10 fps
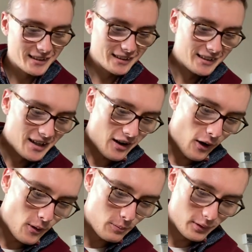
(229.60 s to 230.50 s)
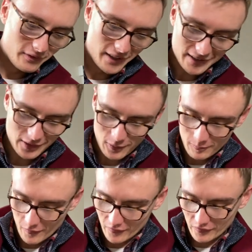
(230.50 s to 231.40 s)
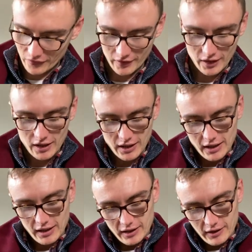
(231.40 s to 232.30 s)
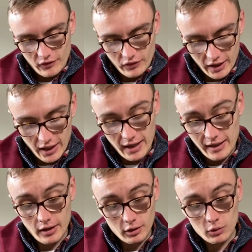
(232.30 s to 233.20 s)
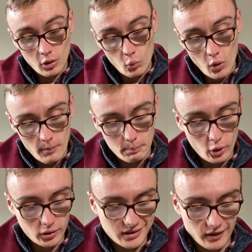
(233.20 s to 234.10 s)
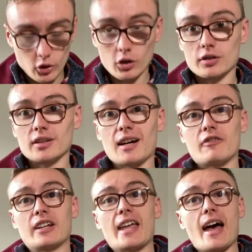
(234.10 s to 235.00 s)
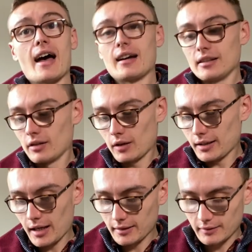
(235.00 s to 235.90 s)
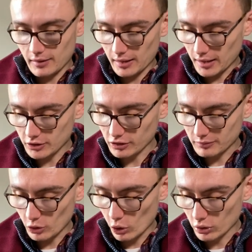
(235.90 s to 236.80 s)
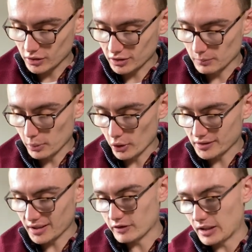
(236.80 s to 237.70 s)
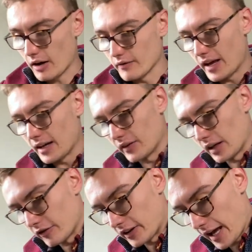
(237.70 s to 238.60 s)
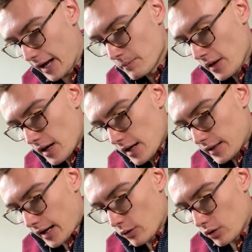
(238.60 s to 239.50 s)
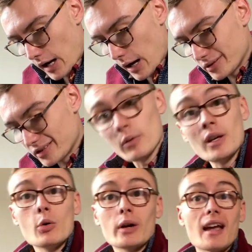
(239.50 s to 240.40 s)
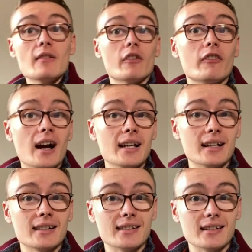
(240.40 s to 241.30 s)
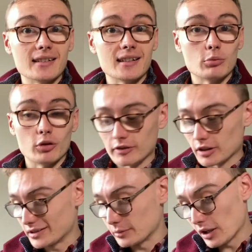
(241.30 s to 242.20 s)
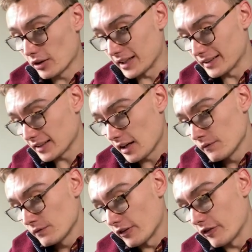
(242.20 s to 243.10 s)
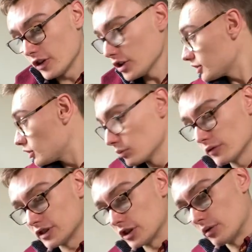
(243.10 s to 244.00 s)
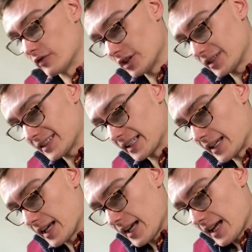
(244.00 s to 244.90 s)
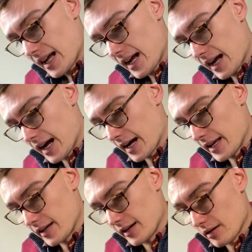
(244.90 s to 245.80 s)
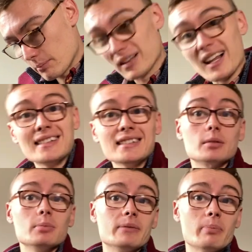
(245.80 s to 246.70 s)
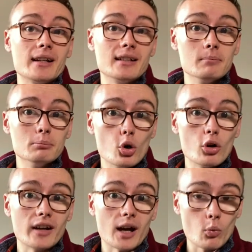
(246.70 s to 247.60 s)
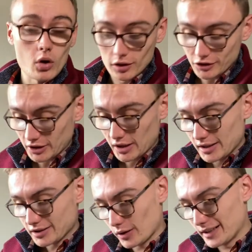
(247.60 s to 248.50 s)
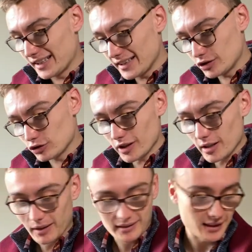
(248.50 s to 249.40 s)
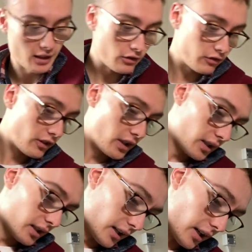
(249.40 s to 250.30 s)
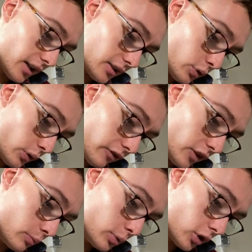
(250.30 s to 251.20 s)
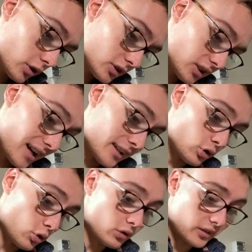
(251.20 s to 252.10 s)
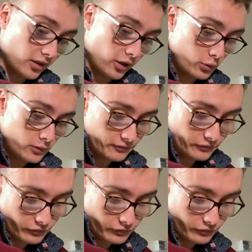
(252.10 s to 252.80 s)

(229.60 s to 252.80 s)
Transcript: open this thing. Now, I don't know what books I ordered. I forget. You know, I just order some books every now and then I forget. Now, I was doing okay finances this month because, to be honest, the first 2 months at university, I planned to be spending more than I was. So I did treat myself to a few books. And also,